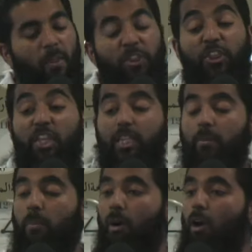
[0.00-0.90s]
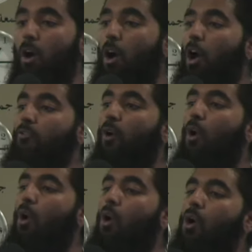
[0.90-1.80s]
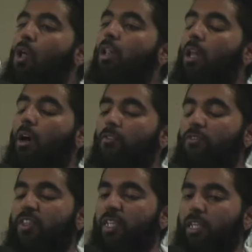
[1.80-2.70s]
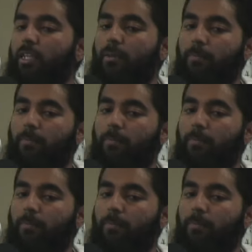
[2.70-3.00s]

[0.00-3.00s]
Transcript: theme of all of the